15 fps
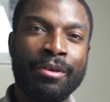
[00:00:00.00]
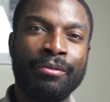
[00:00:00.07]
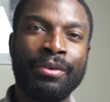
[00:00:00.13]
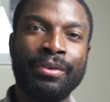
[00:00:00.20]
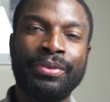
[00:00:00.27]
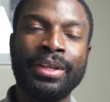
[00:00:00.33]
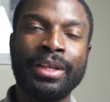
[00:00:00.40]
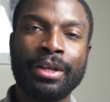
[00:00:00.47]

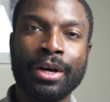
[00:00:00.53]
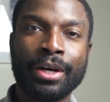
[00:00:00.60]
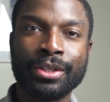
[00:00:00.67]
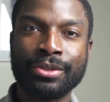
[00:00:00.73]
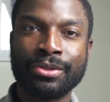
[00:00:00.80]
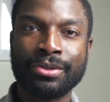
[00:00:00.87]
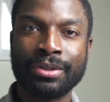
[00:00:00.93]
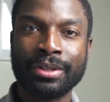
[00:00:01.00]

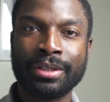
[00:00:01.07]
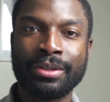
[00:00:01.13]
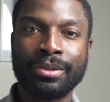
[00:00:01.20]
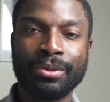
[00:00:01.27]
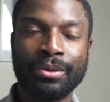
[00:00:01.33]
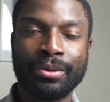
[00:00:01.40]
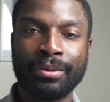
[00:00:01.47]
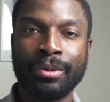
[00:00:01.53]
1,500
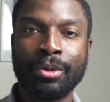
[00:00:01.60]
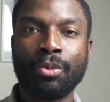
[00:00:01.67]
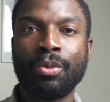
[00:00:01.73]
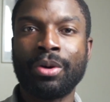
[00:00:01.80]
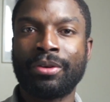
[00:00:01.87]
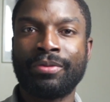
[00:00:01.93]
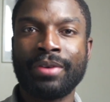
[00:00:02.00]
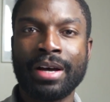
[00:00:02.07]
or
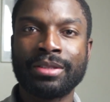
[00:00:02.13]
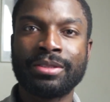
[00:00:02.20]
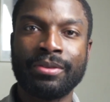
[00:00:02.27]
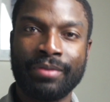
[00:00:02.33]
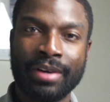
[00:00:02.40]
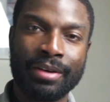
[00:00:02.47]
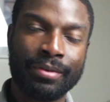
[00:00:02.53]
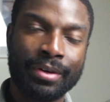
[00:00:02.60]

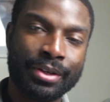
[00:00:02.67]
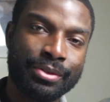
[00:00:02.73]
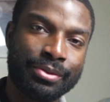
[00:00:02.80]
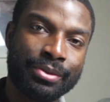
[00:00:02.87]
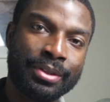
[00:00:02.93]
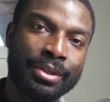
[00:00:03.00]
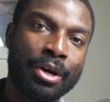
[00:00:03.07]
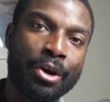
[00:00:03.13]

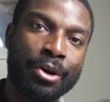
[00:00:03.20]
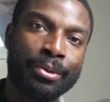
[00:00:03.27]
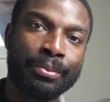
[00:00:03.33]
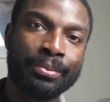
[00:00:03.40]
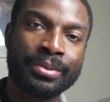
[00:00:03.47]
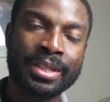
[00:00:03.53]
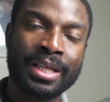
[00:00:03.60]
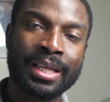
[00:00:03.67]
1,500
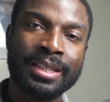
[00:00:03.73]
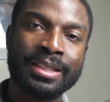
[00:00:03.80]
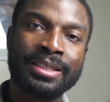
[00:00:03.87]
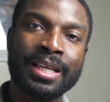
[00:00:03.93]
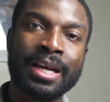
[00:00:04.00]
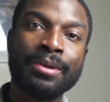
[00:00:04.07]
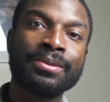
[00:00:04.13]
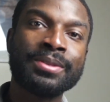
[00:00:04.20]
homes
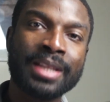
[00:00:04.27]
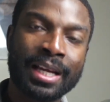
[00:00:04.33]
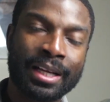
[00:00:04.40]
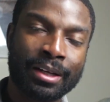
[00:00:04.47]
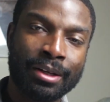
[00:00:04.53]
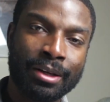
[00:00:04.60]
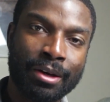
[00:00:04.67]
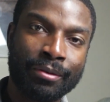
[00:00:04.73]
sounds like
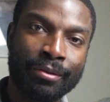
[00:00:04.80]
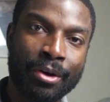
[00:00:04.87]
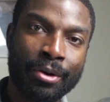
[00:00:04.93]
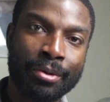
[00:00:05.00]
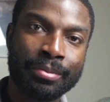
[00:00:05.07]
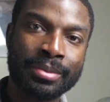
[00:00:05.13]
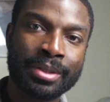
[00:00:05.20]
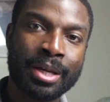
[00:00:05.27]
a lot of
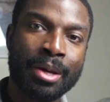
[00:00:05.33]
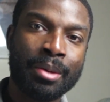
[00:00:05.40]
homes,